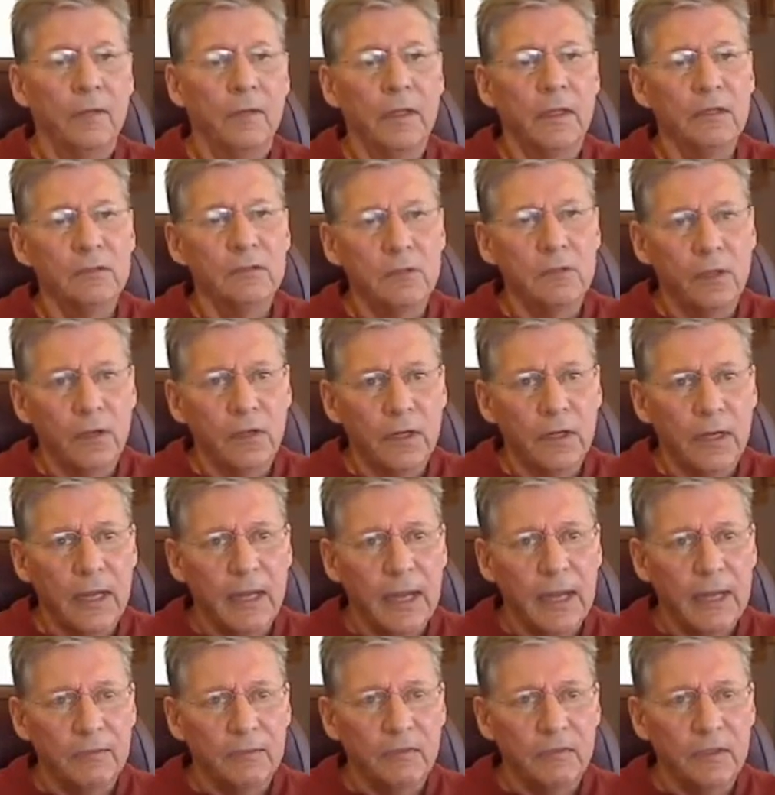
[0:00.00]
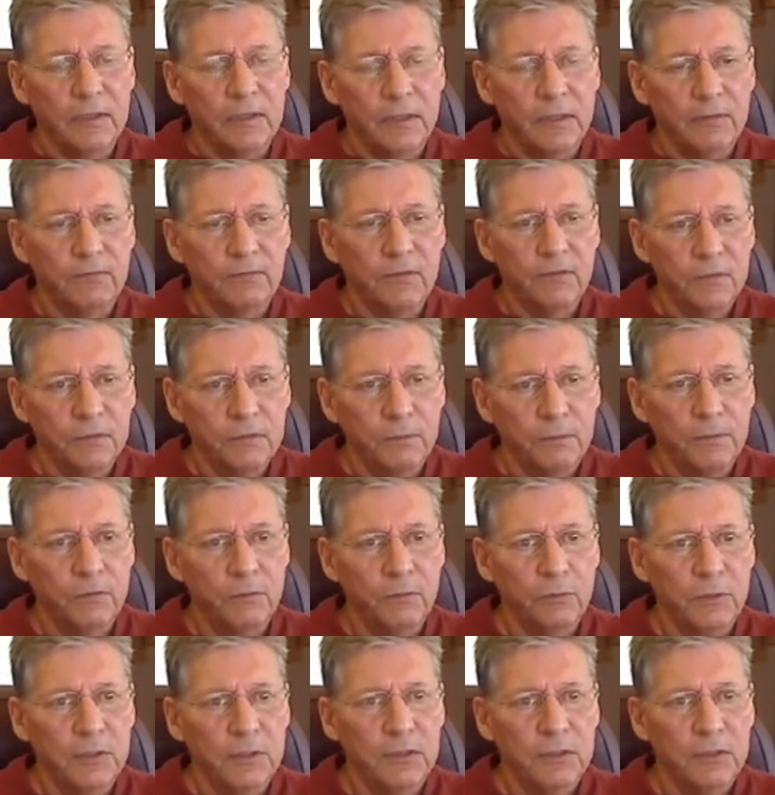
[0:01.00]
Let's look at the difference
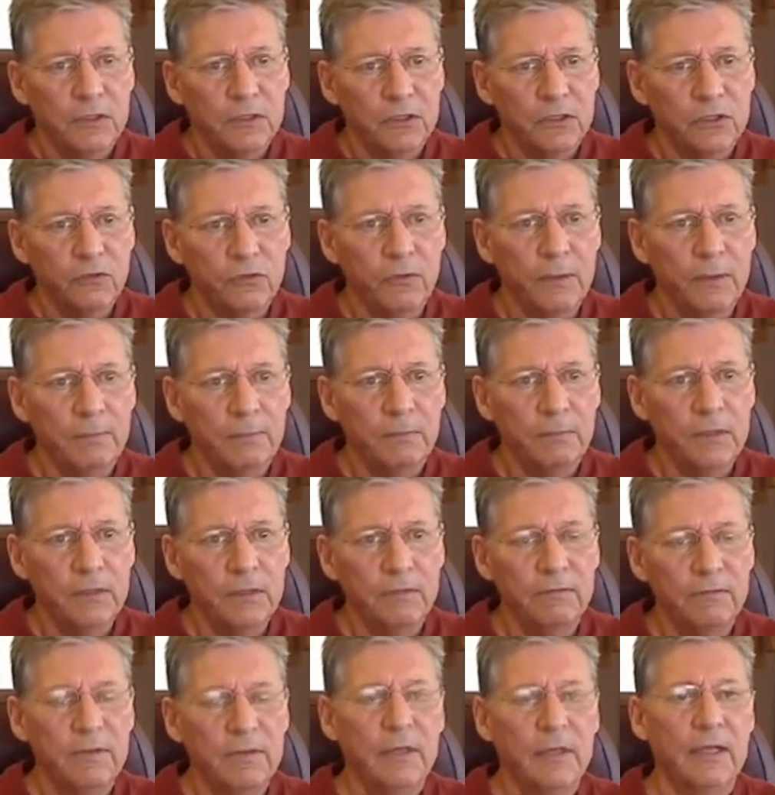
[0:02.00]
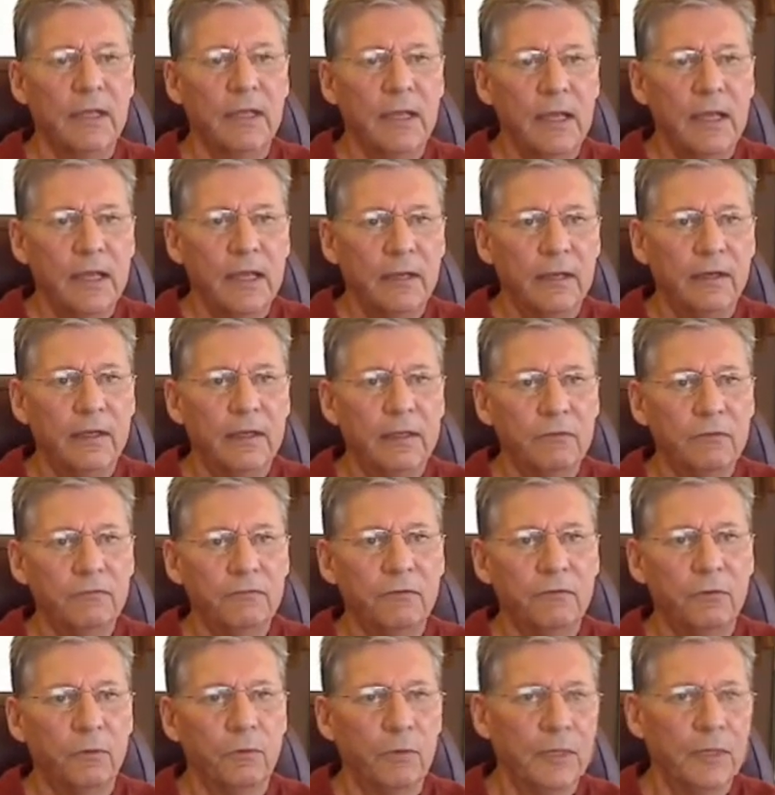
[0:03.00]
between descriptive and
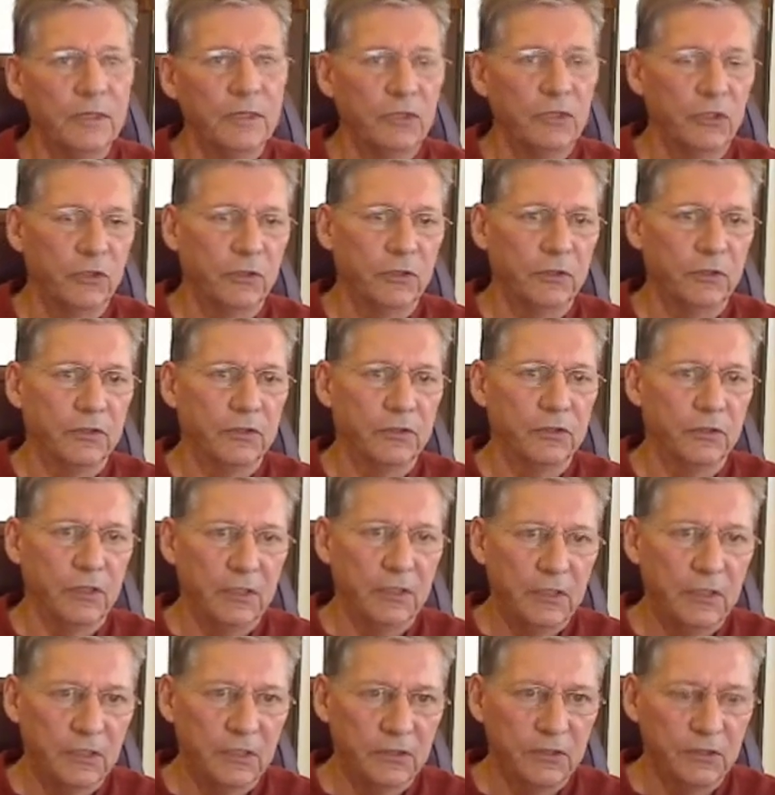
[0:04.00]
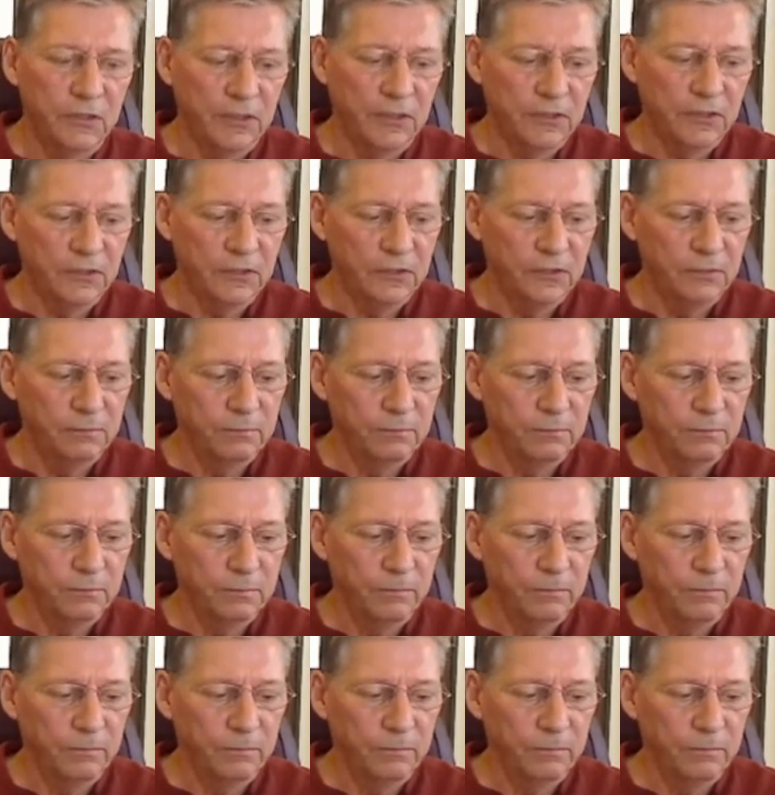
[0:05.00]
inferential statistics.